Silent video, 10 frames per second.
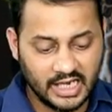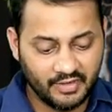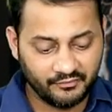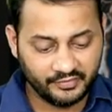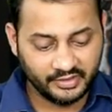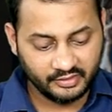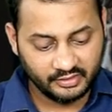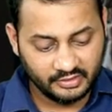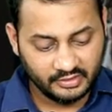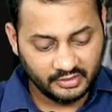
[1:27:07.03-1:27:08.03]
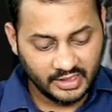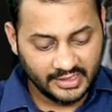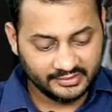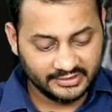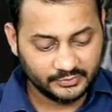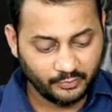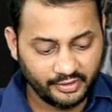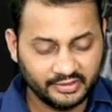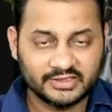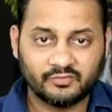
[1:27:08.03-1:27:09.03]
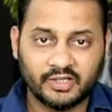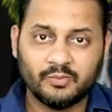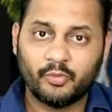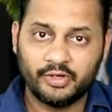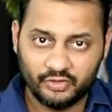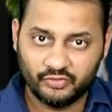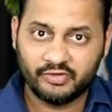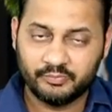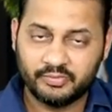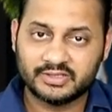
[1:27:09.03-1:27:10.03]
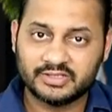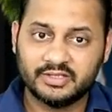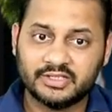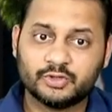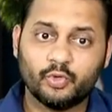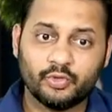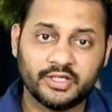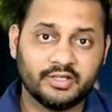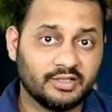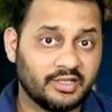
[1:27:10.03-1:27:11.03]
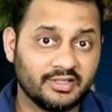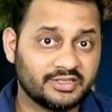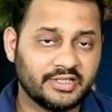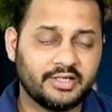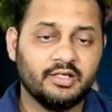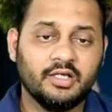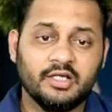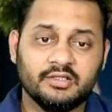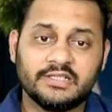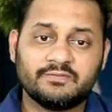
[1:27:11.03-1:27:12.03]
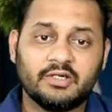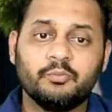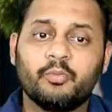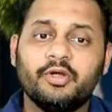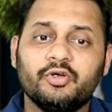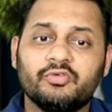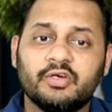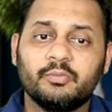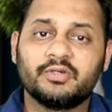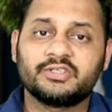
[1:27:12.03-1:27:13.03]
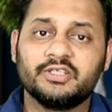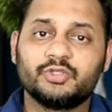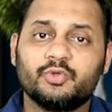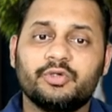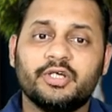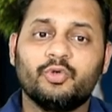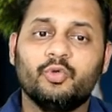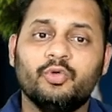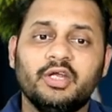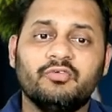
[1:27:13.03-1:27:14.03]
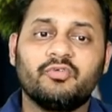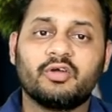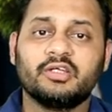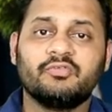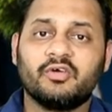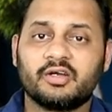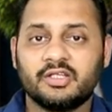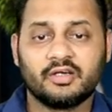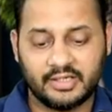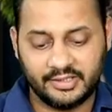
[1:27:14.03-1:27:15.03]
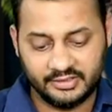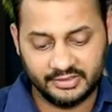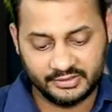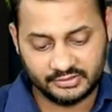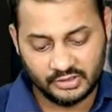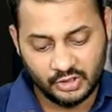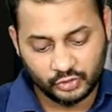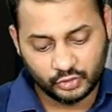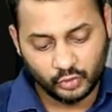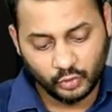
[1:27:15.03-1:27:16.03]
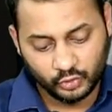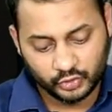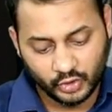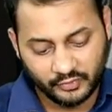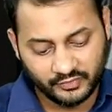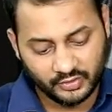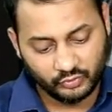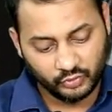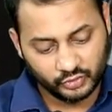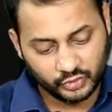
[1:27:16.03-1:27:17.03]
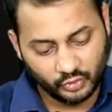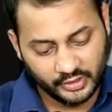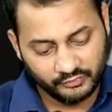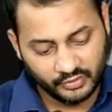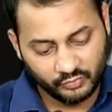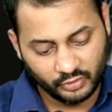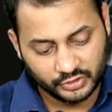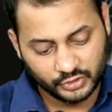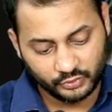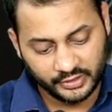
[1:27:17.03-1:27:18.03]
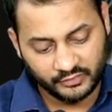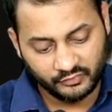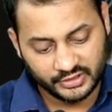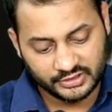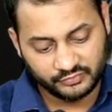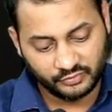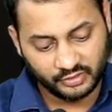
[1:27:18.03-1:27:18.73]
after, at this point, this 1.25% is quoted. Understand, this 1.25% is quoted only for the further 90 days. So whosoever wants to invest